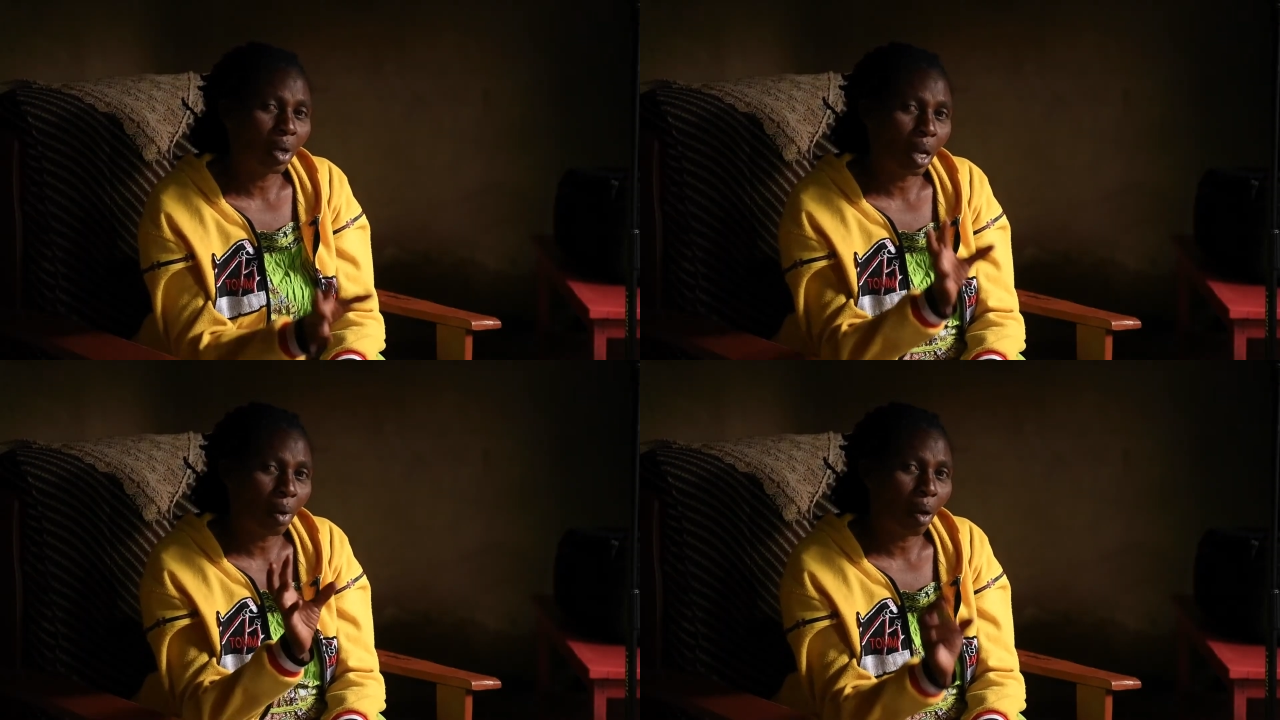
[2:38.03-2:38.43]

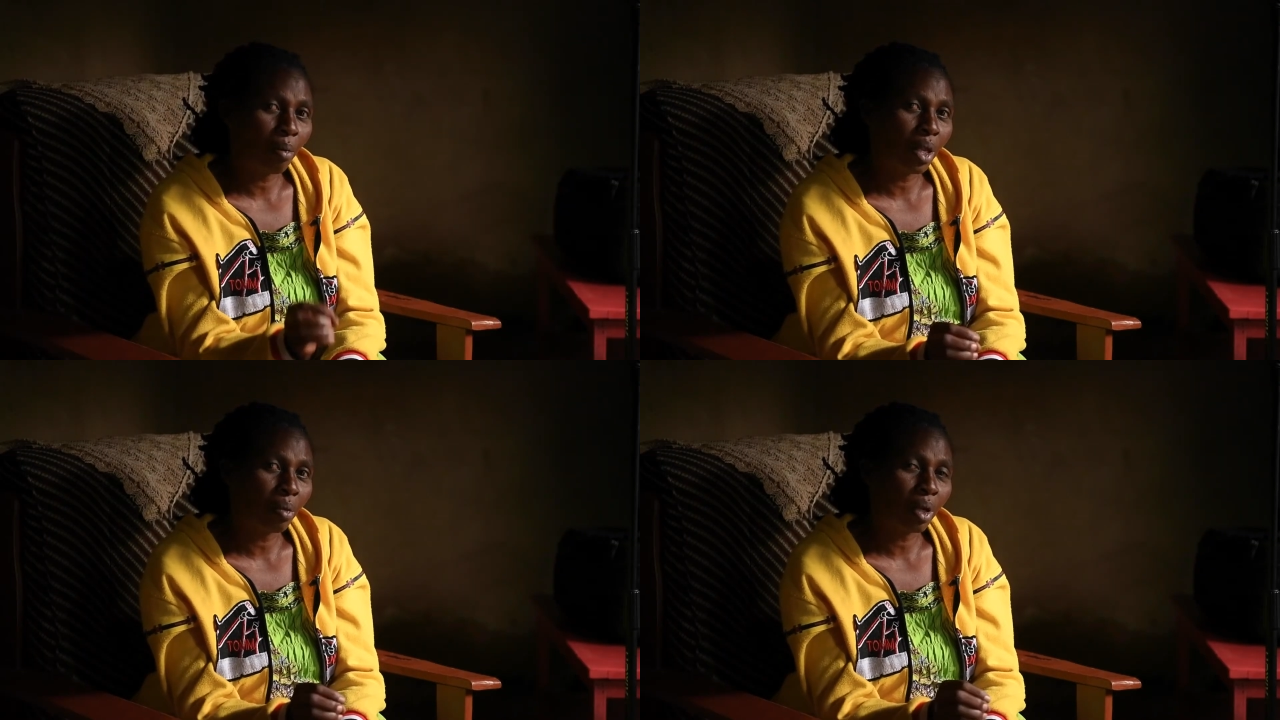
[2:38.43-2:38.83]
his
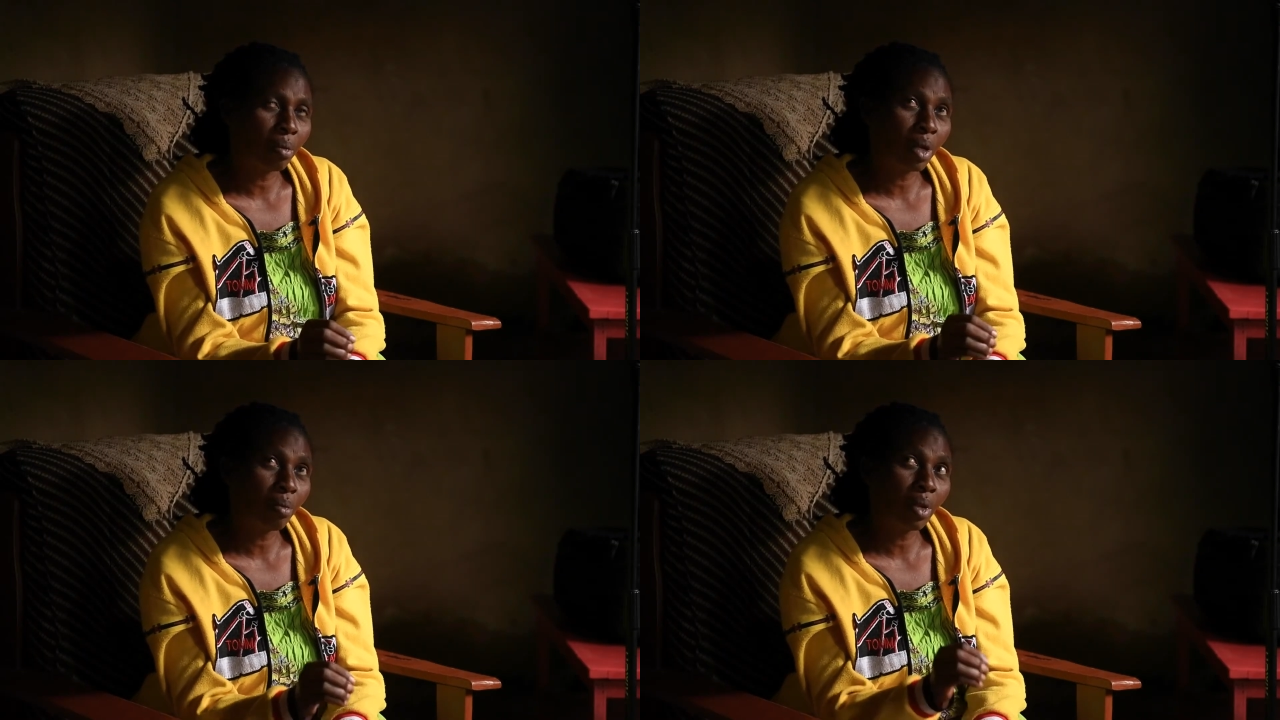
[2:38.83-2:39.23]
teacher
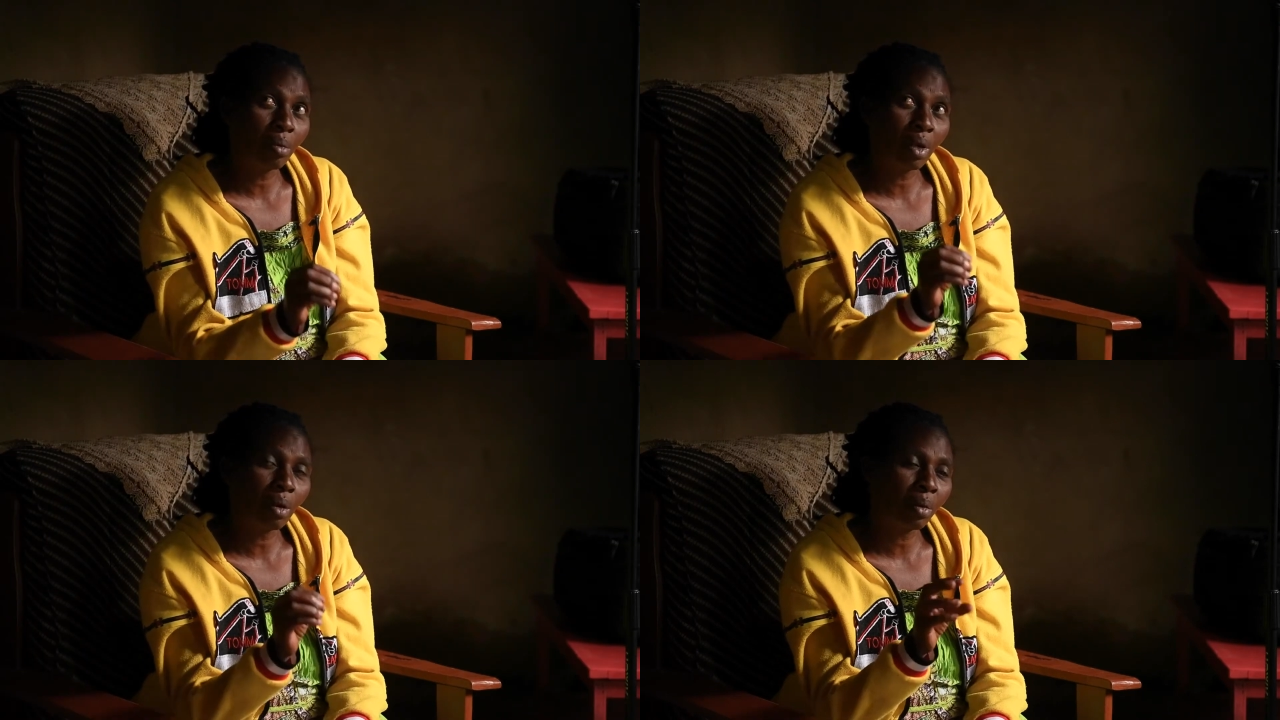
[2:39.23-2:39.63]
writes,
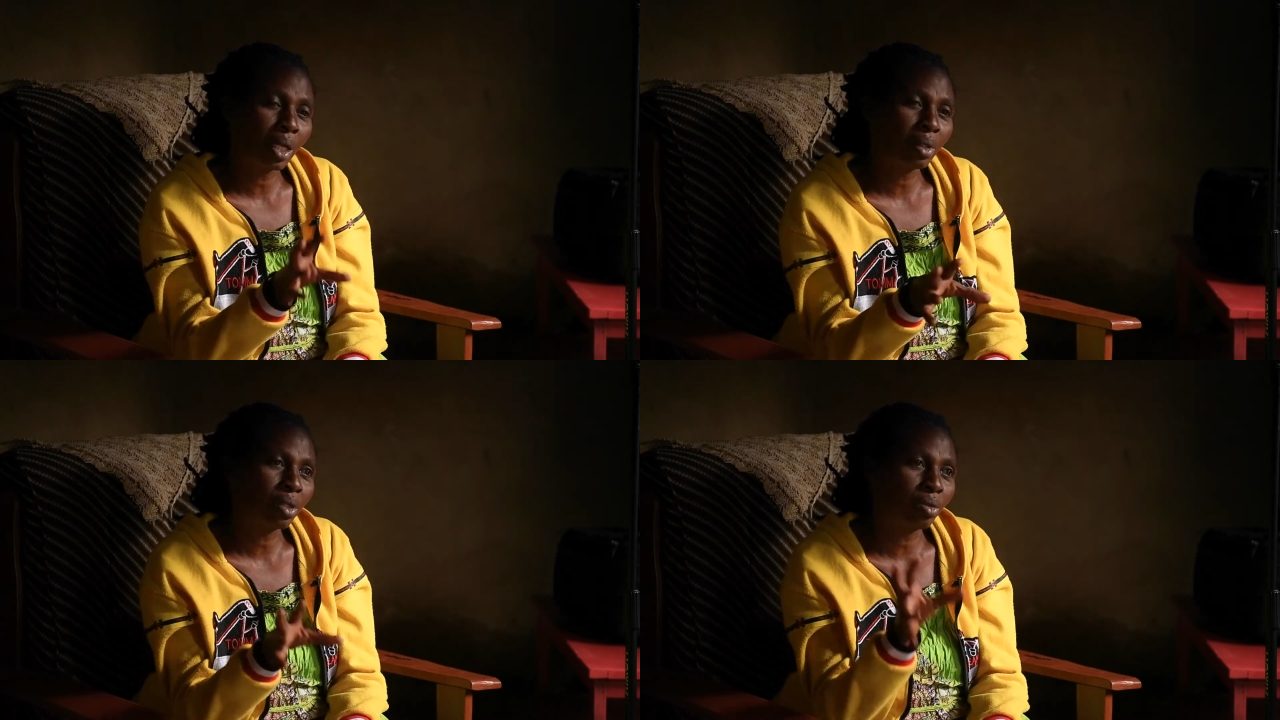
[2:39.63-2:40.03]

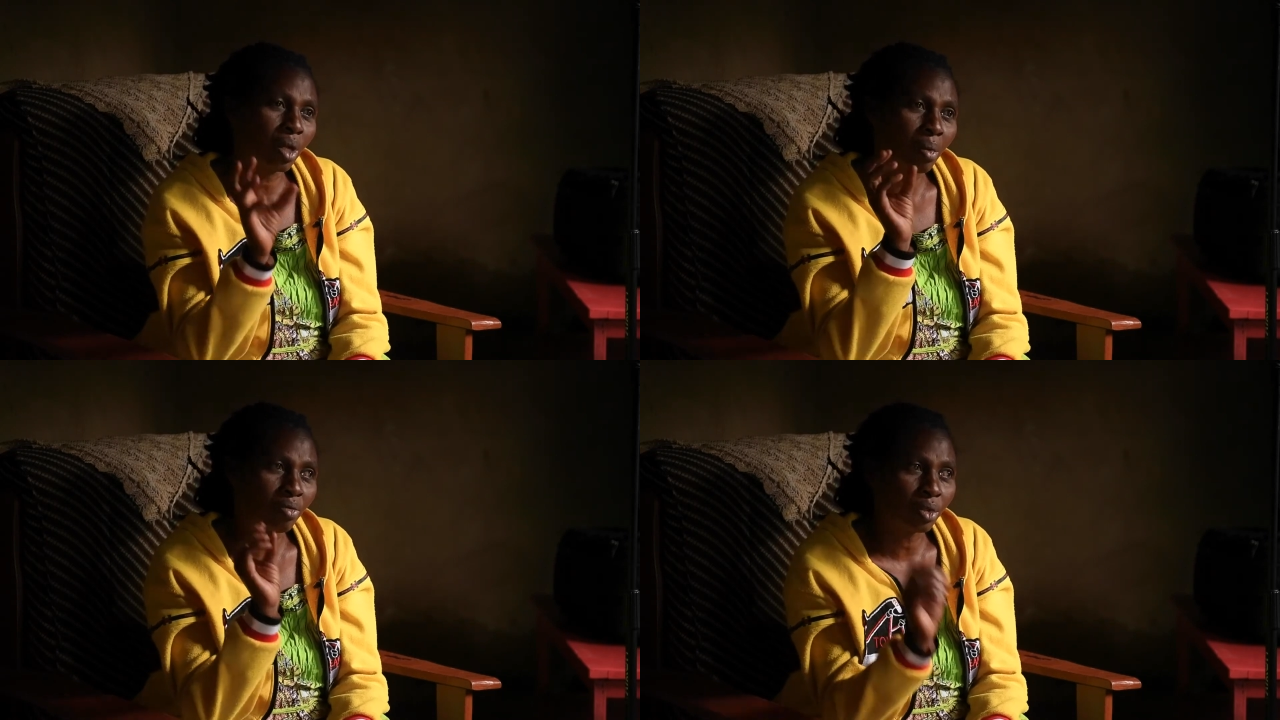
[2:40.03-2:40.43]
"Great
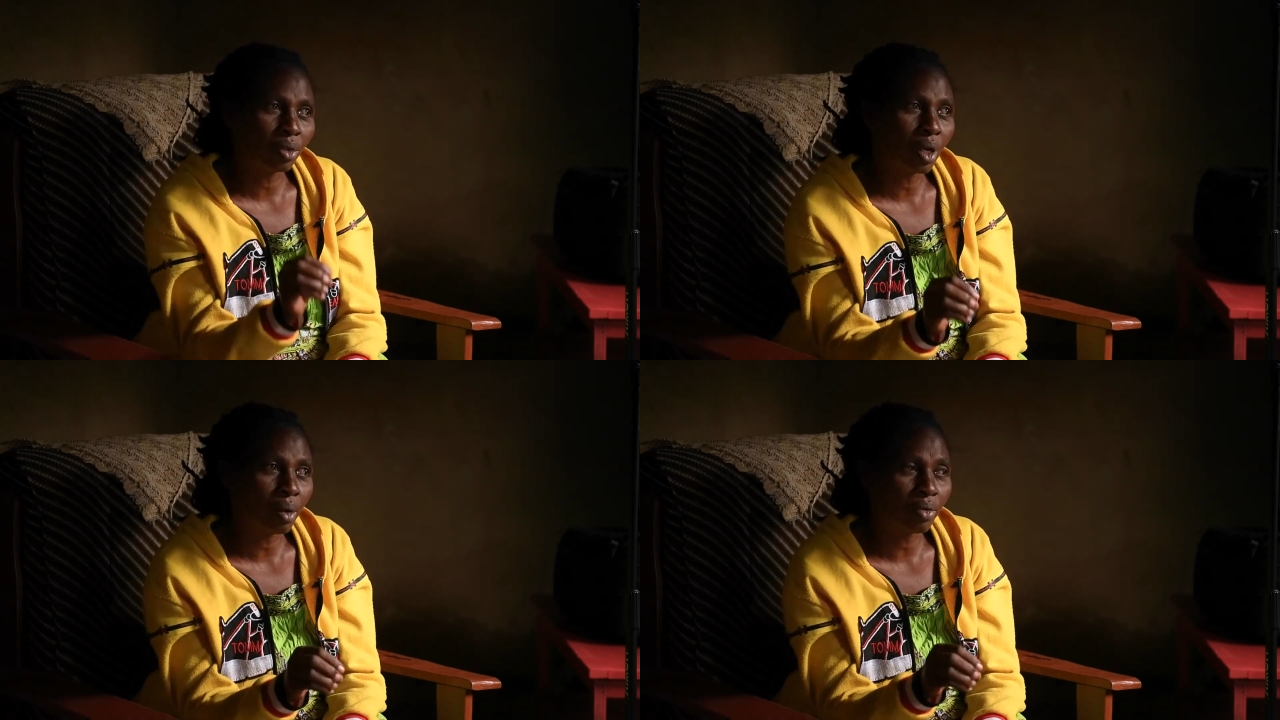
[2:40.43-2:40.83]
job,
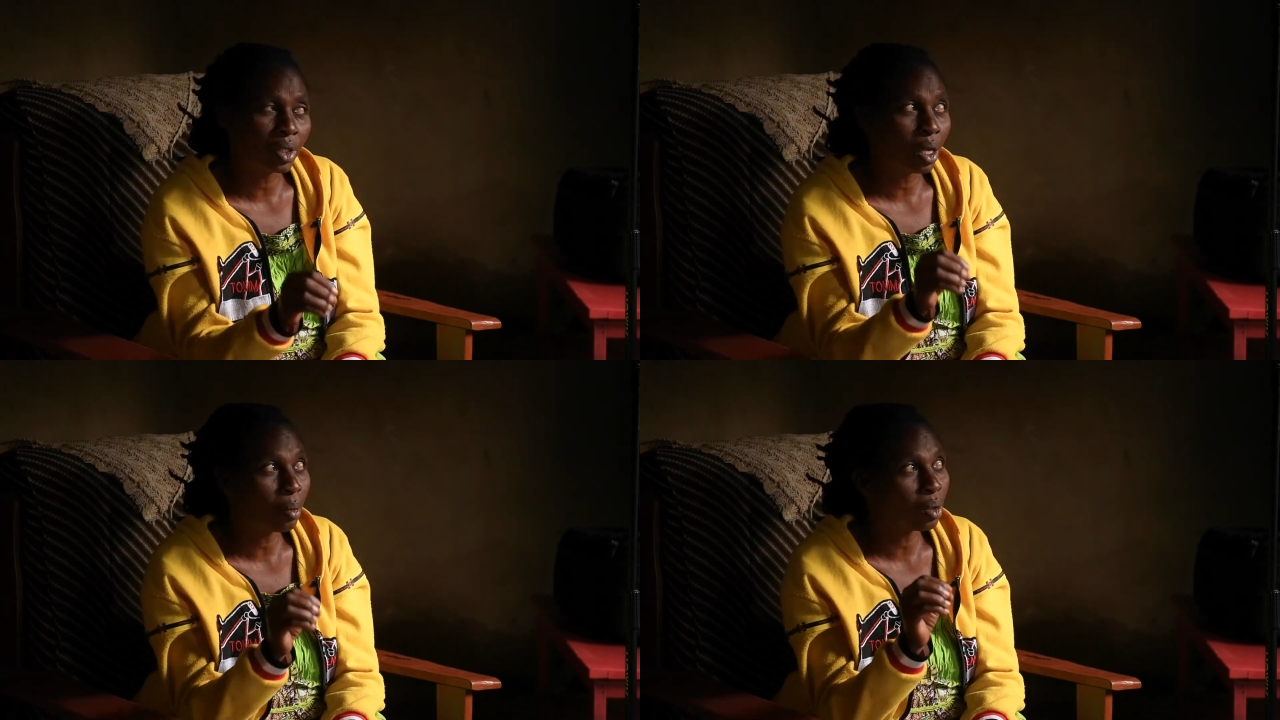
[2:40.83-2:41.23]

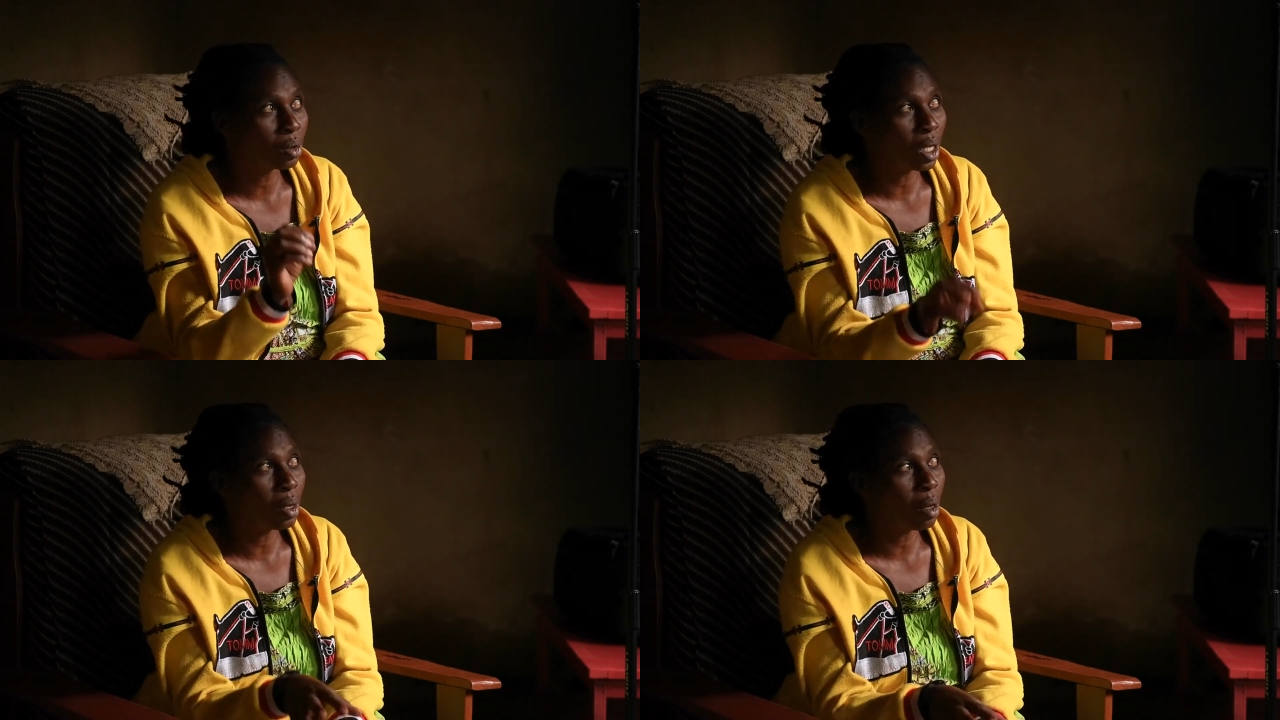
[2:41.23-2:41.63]
excellent work."